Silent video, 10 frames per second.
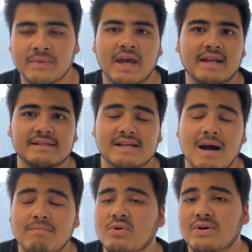An
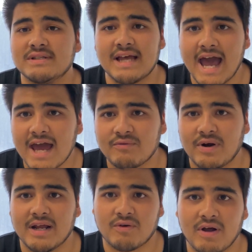example is ad
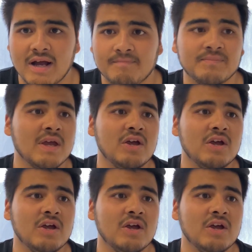running, right?